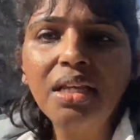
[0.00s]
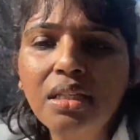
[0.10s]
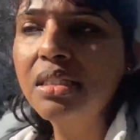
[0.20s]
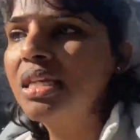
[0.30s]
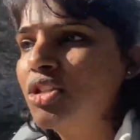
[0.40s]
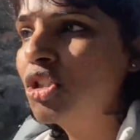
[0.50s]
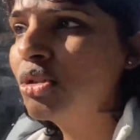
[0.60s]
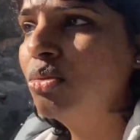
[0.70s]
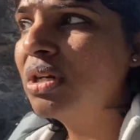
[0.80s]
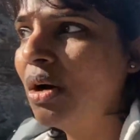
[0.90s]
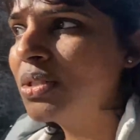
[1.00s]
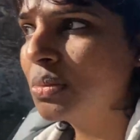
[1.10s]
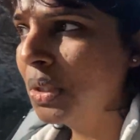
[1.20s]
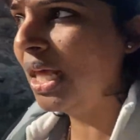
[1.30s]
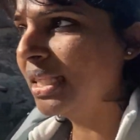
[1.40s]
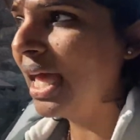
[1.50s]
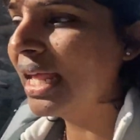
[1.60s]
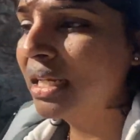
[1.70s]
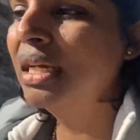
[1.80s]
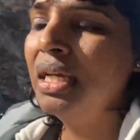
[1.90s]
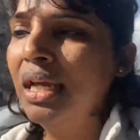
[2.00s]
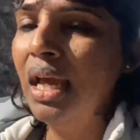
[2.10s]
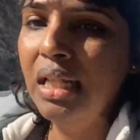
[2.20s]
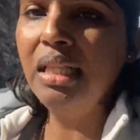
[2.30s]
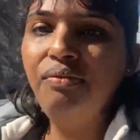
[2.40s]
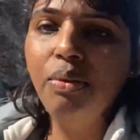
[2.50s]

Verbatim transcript: in Struga or somewhere like that, and leave the bags